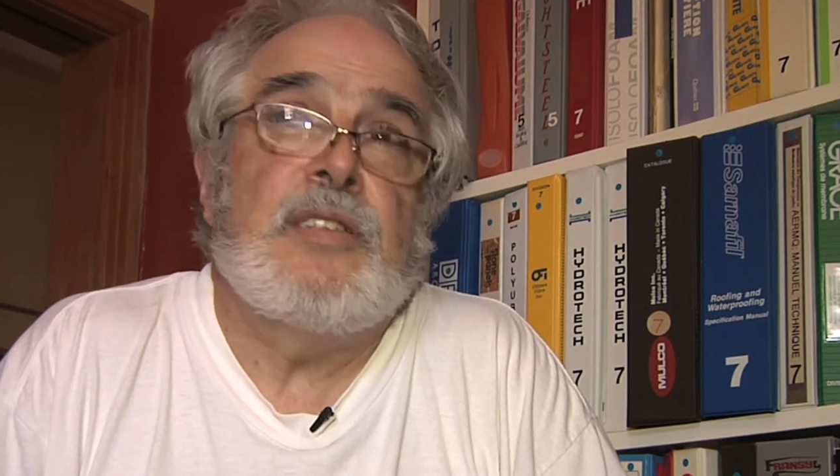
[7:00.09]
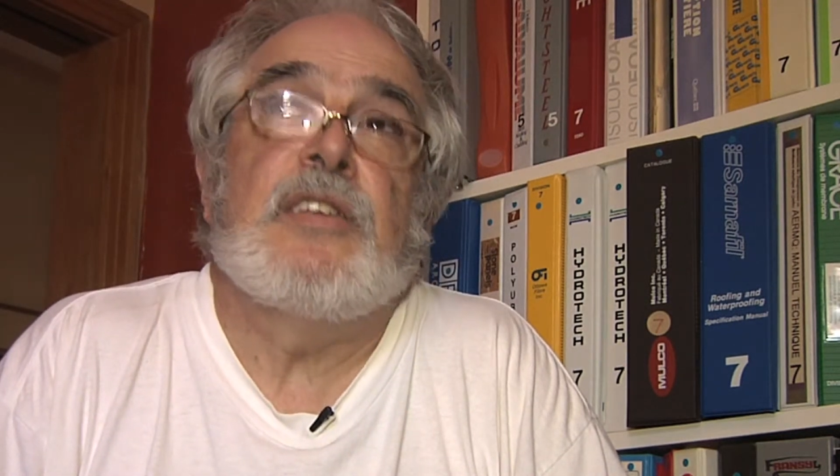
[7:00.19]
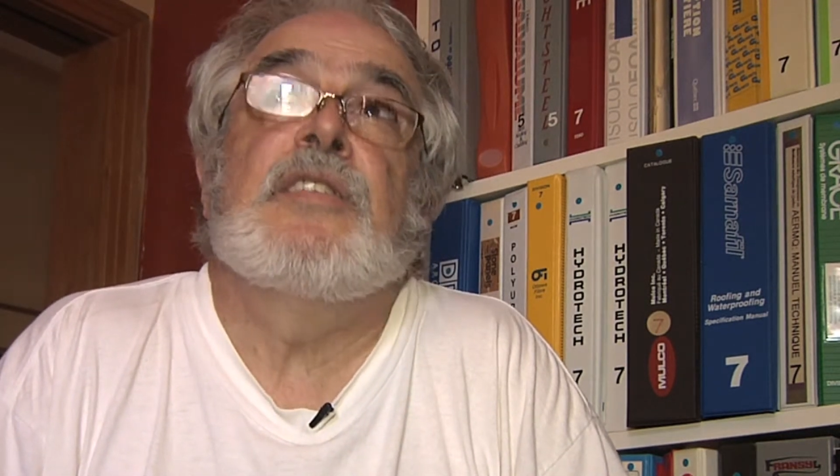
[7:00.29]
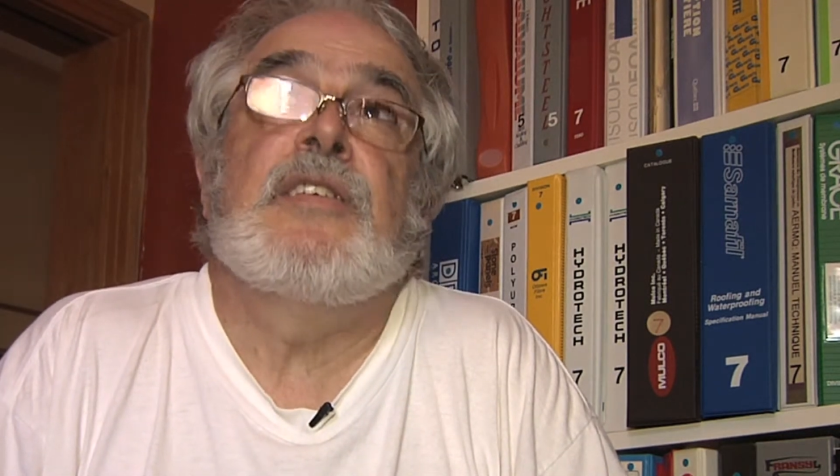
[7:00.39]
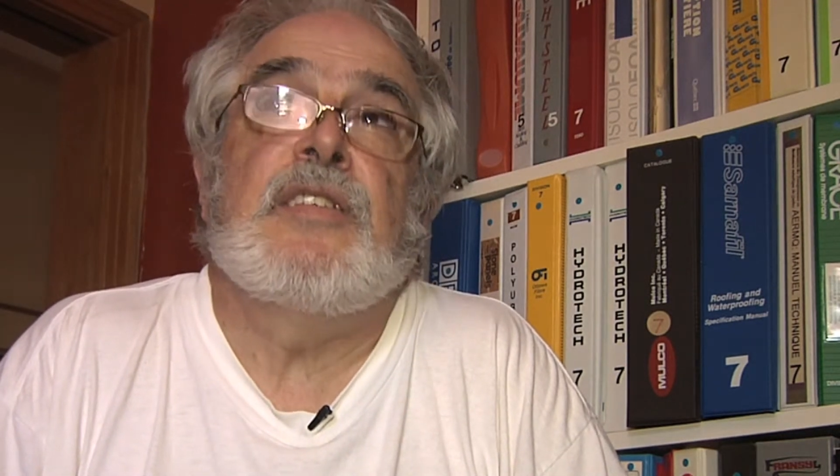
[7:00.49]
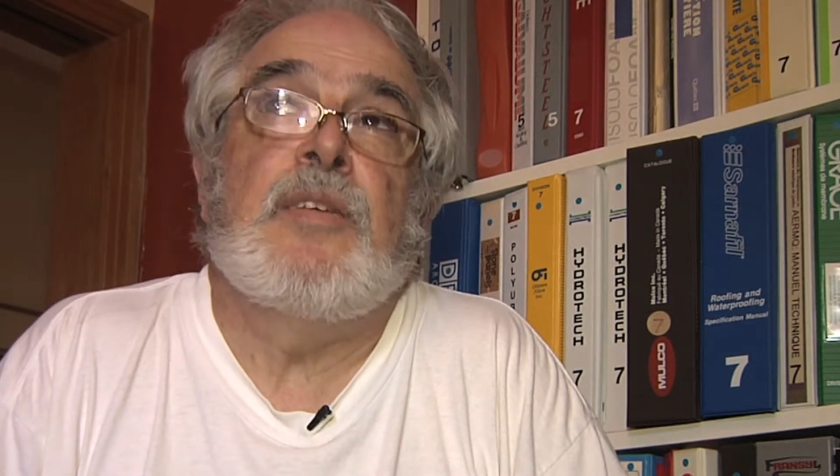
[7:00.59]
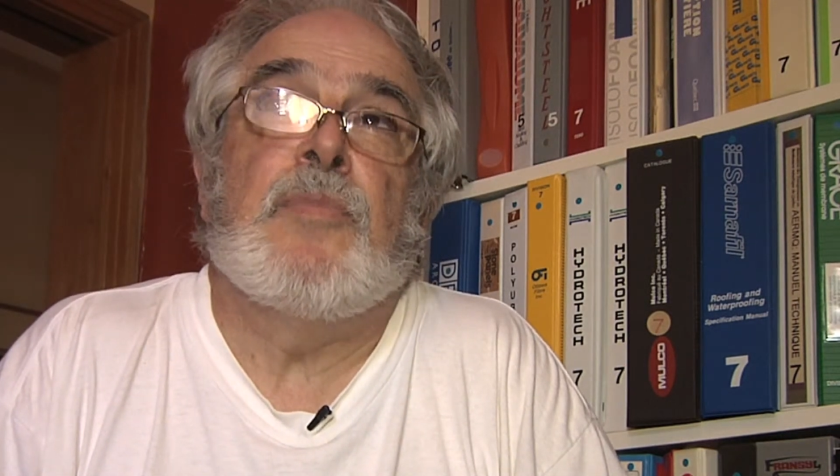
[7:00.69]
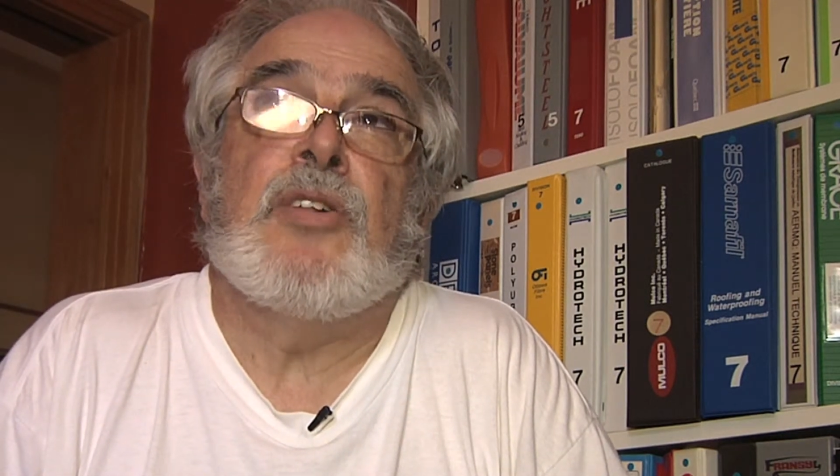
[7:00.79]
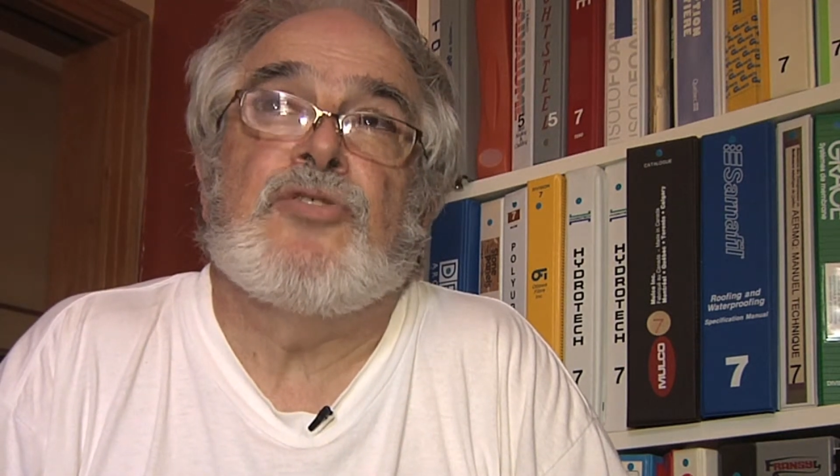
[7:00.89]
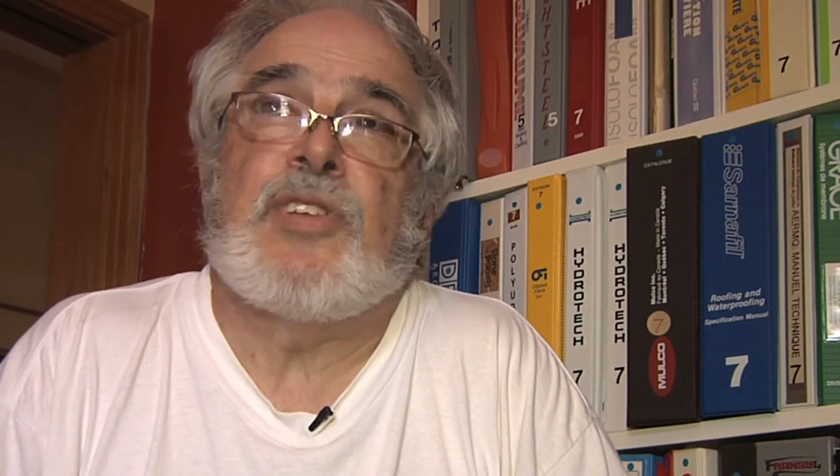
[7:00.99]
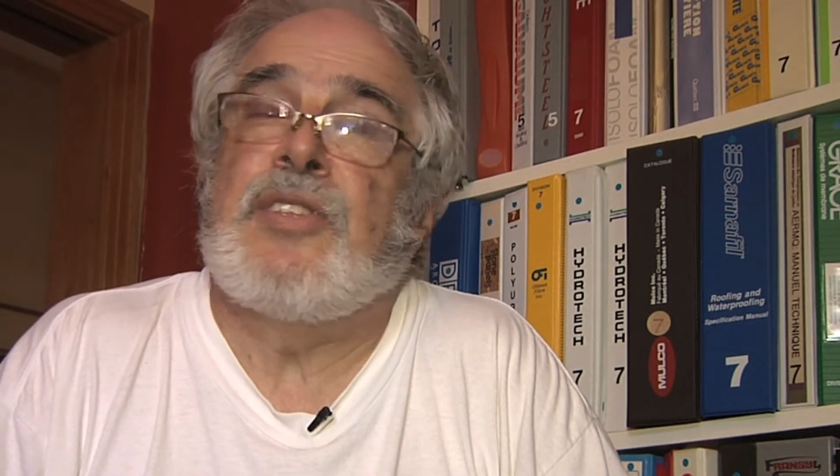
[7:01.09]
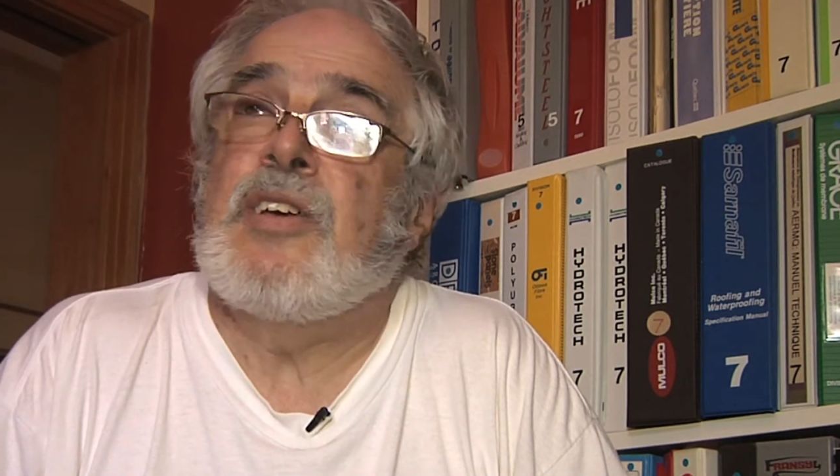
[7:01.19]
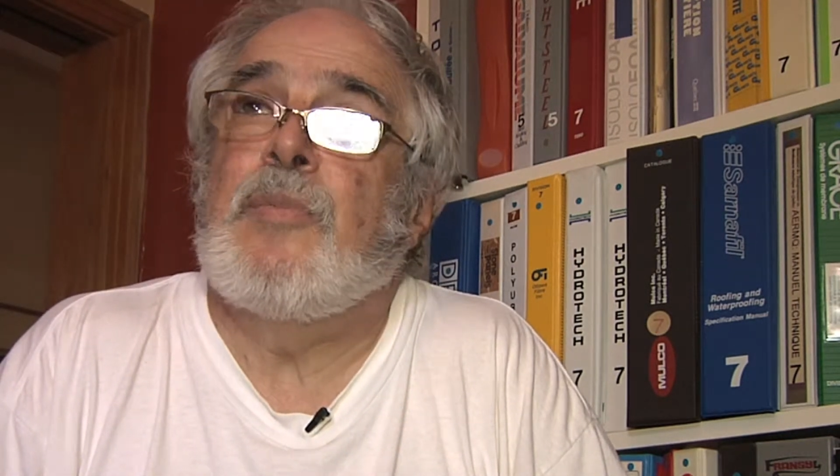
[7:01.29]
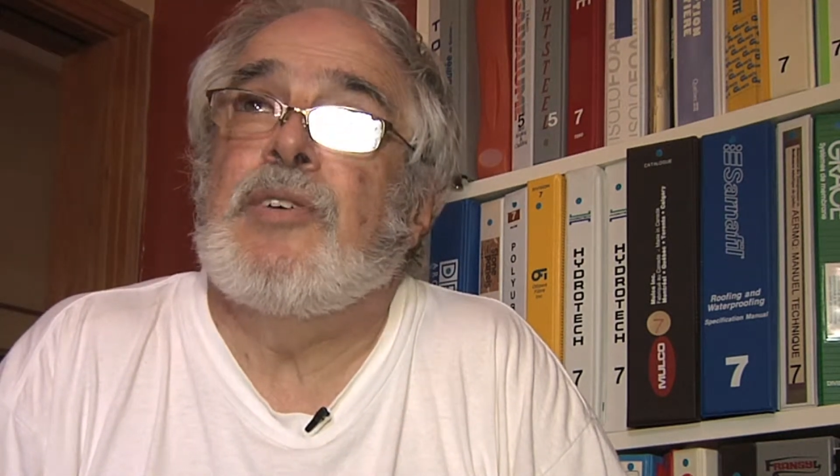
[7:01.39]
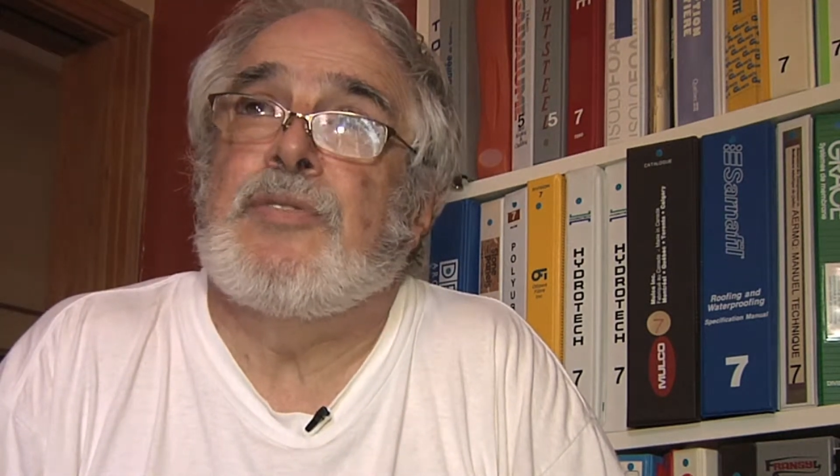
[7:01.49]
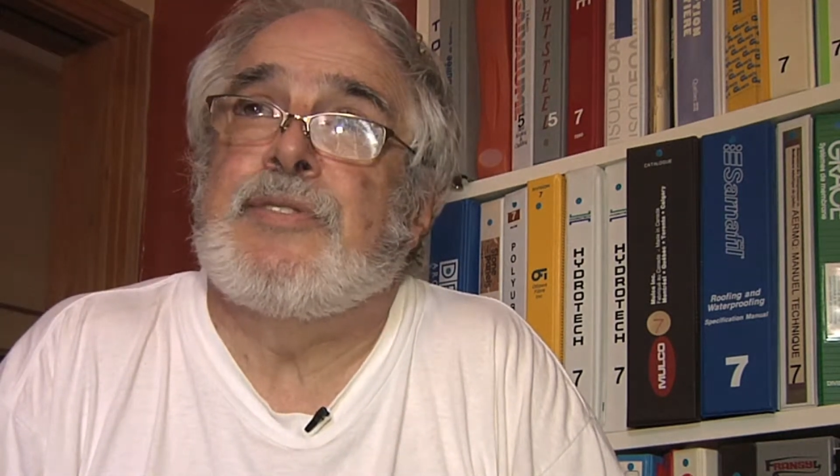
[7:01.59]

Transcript: They demolished, I think, about